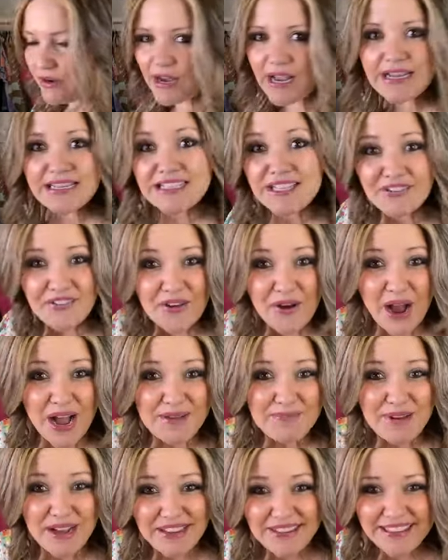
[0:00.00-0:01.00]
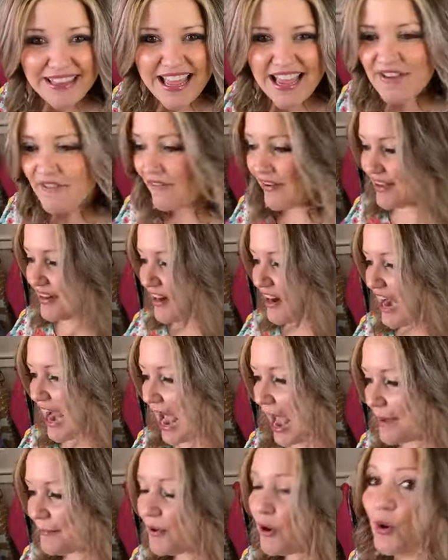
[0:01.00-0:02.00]
you guys if you hop on live on our
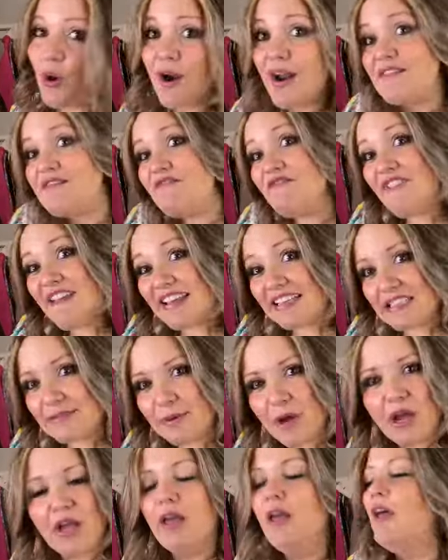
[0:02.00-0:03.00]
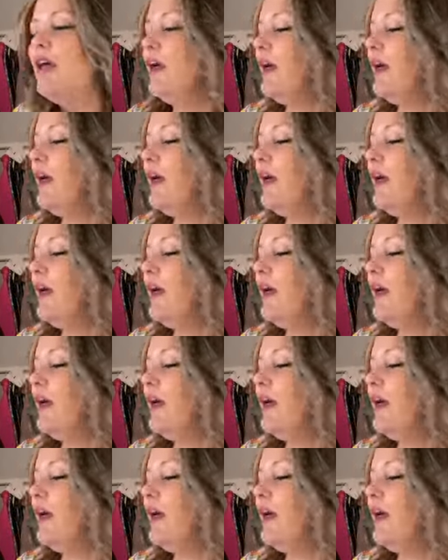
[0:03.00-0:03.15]
app or on Facebook